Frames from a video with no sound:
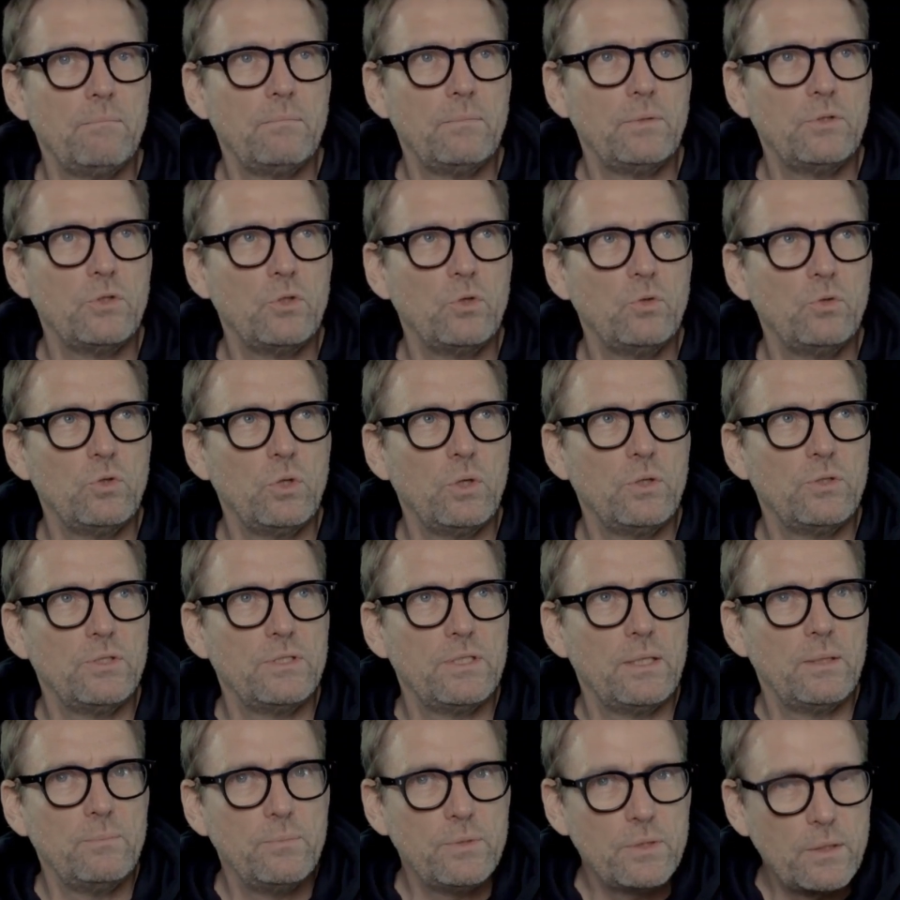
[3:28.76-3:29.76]
new
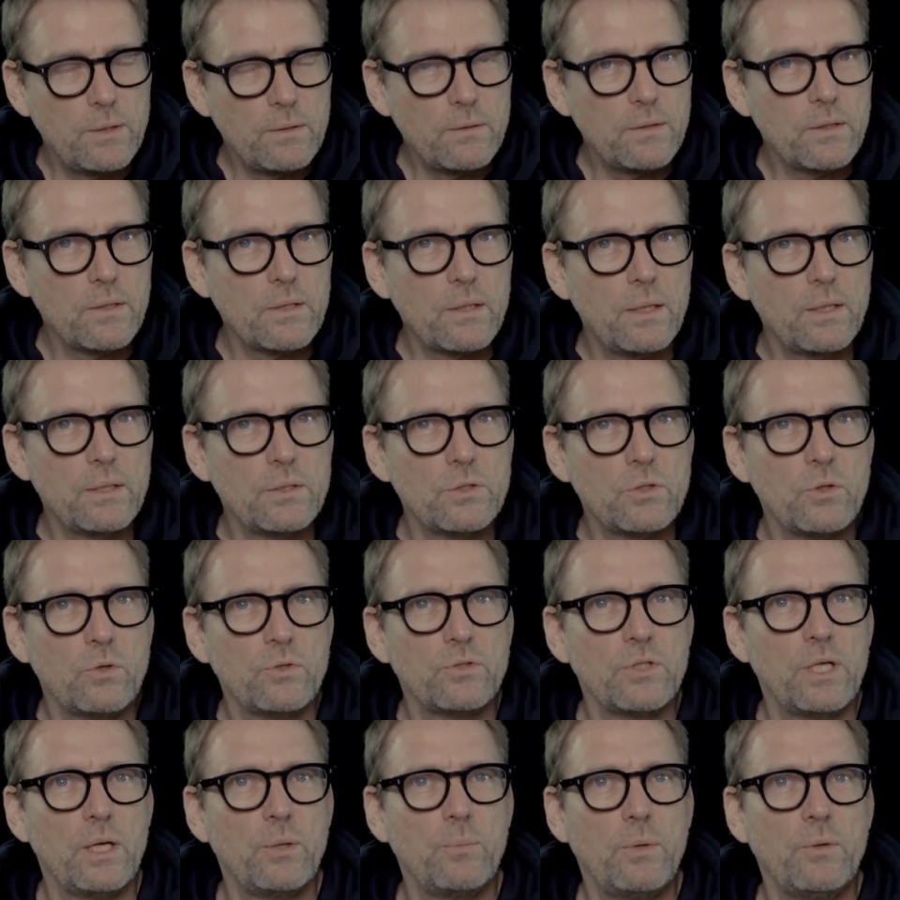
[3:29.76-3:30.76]
concept, a new
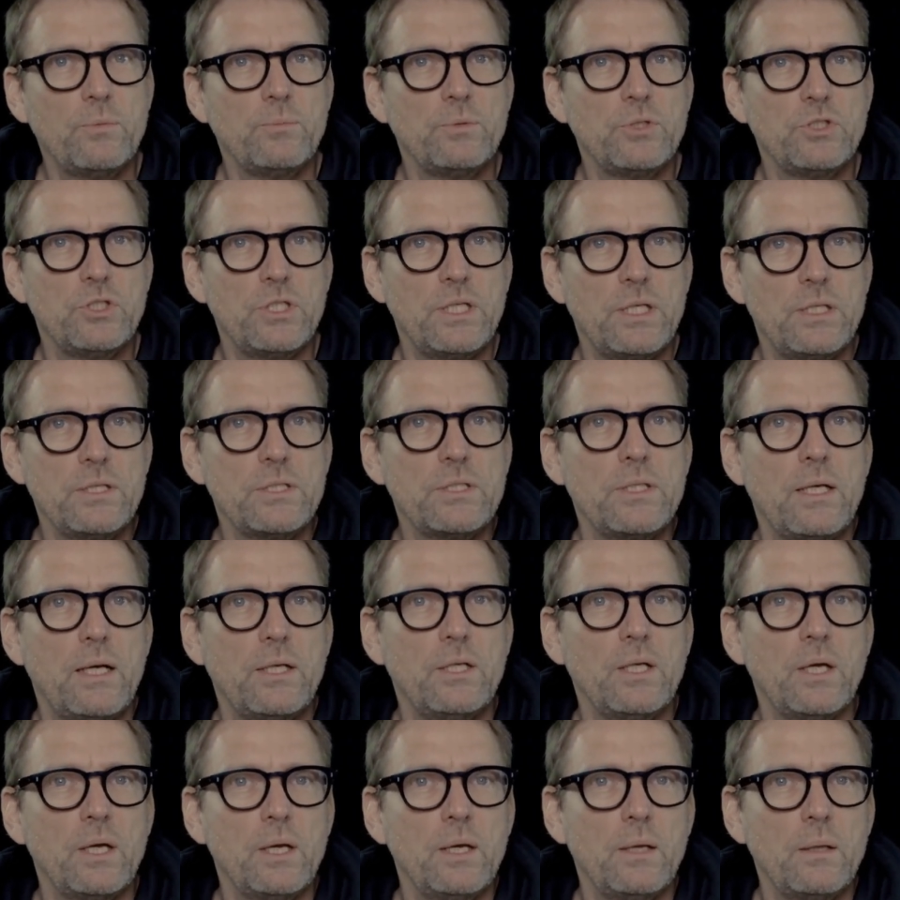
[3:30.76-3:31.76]
type of machines that
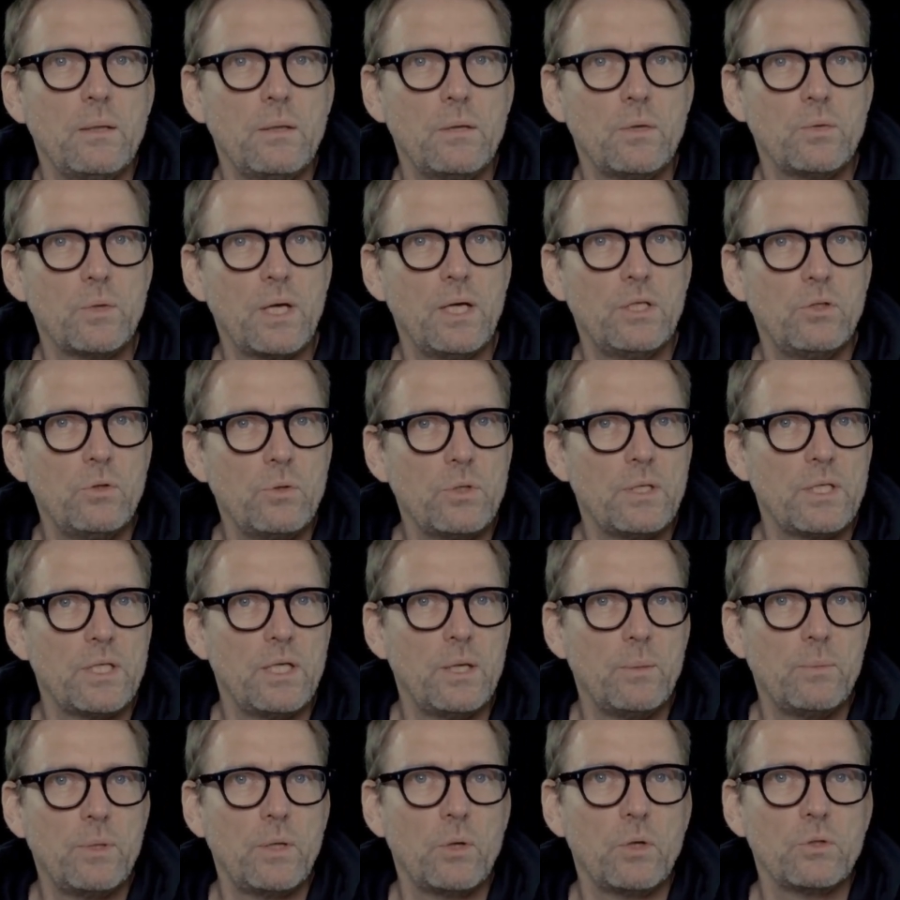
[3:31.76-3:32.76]
are gradually
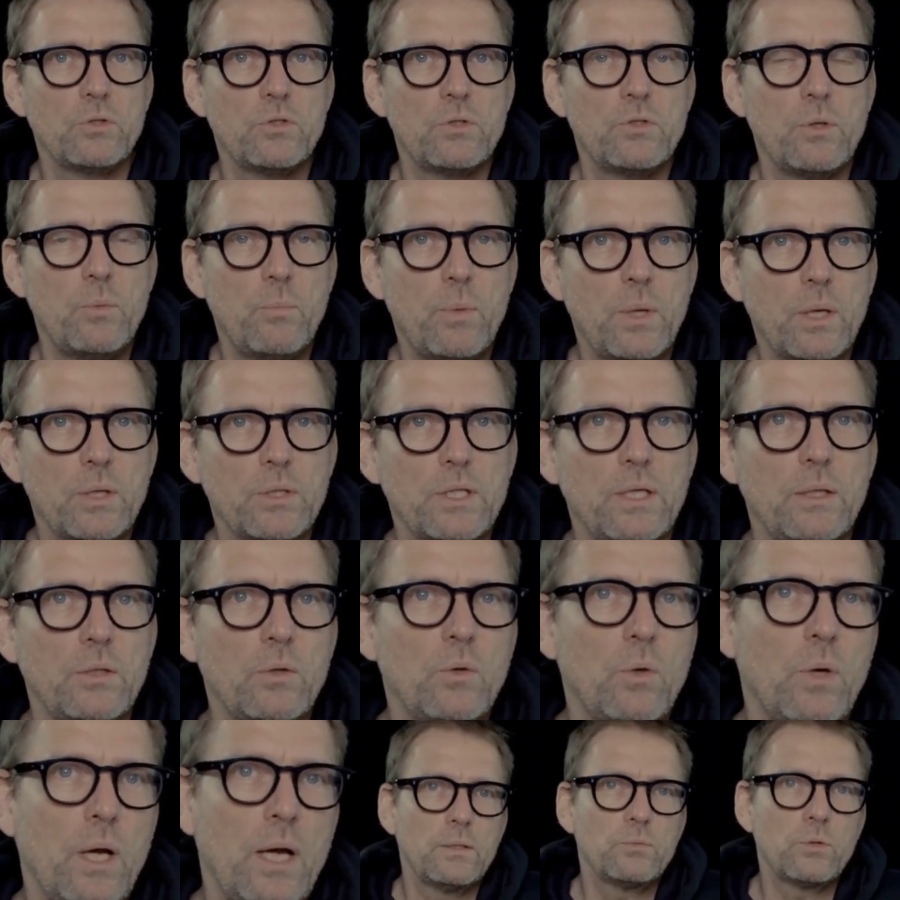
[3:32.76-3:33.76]
coming onto the market
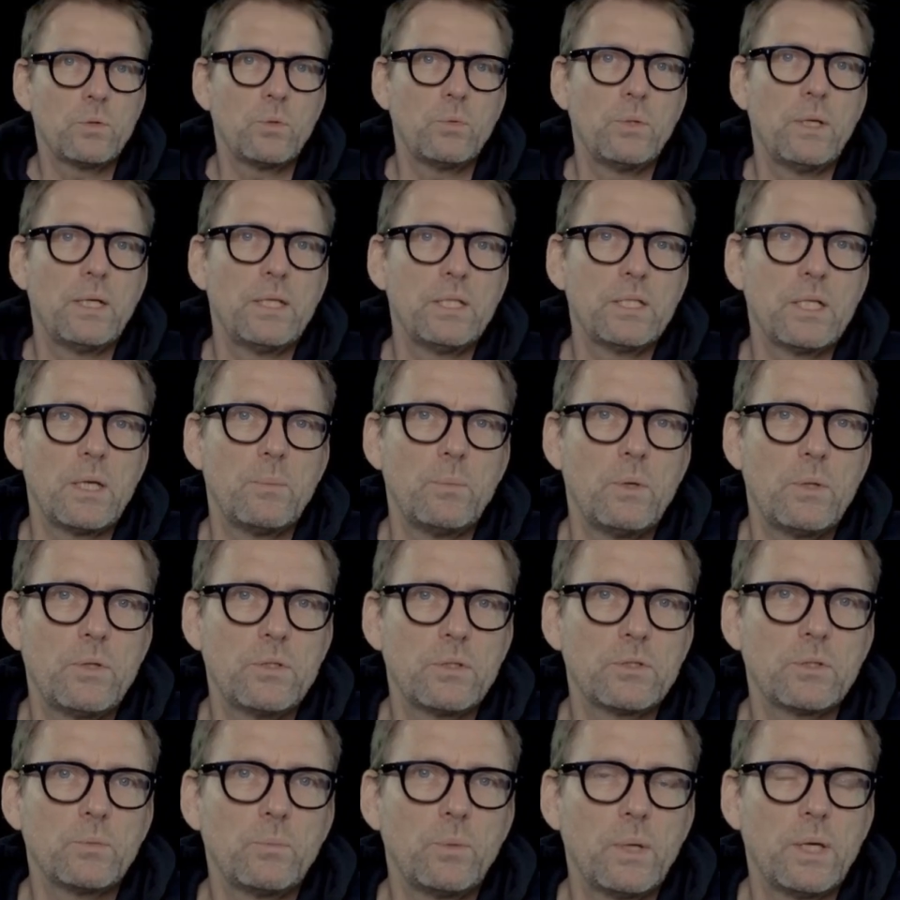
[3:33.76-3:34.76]
or have already come
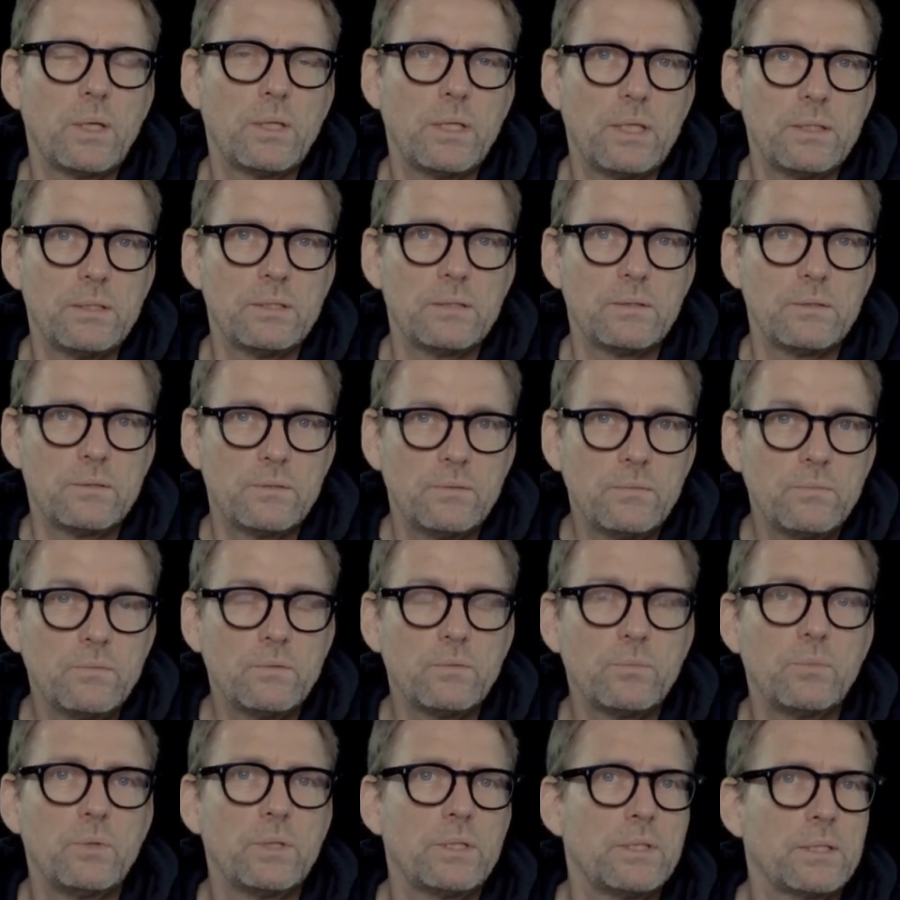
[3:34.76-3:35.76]
onto the market.
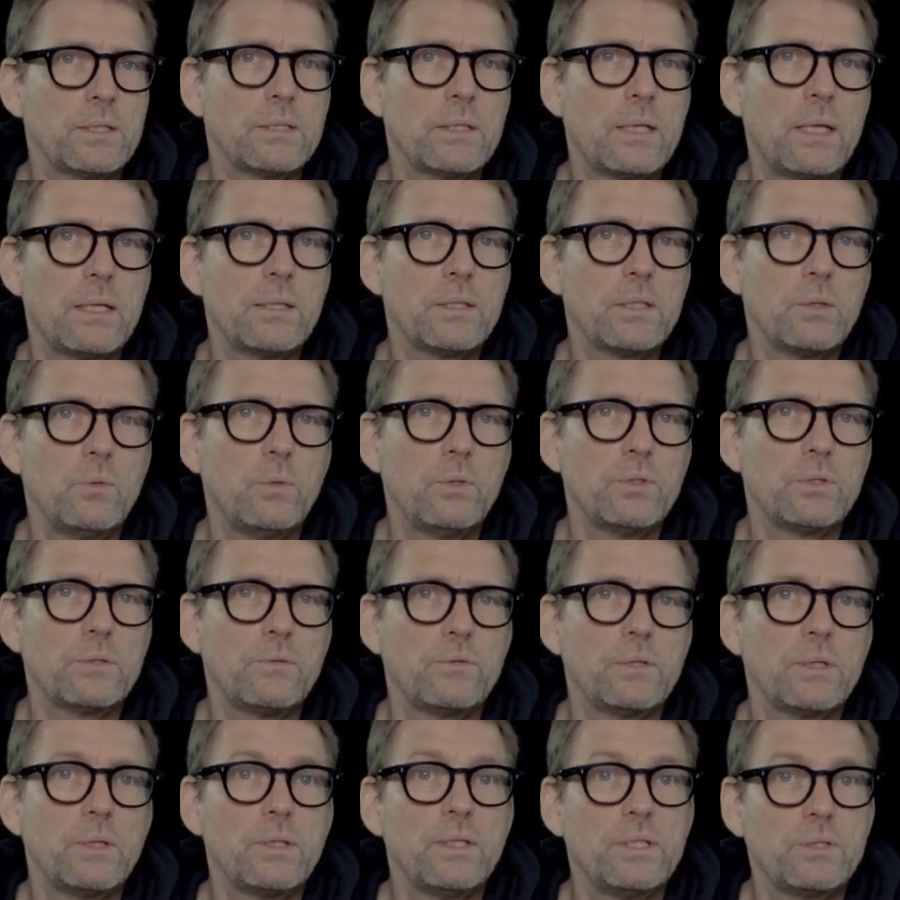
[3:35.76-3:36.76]
Recently, there was a
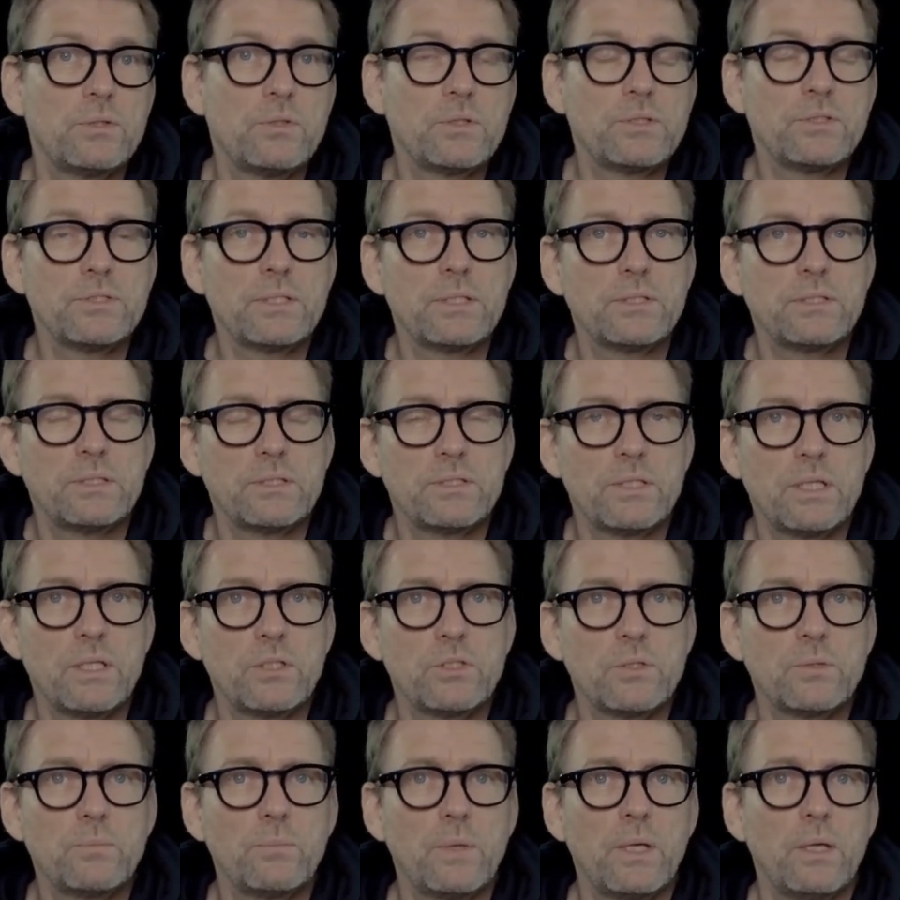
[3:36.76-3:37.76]
very interesting
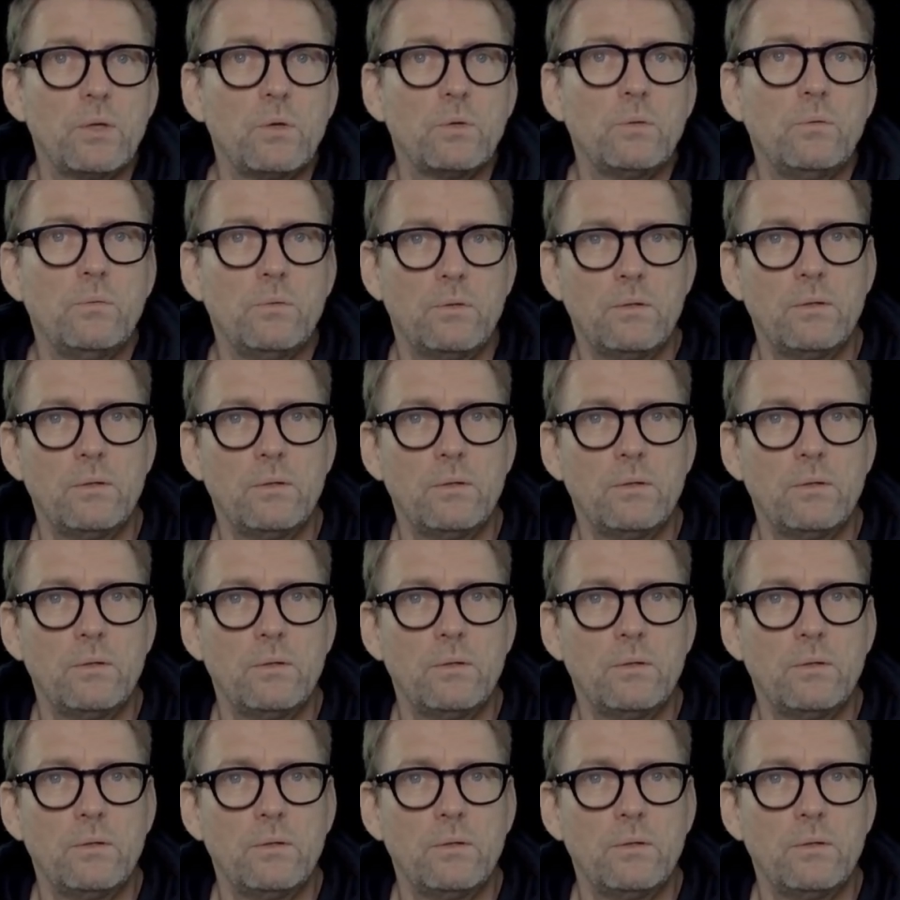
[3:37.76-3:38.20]
discussion panel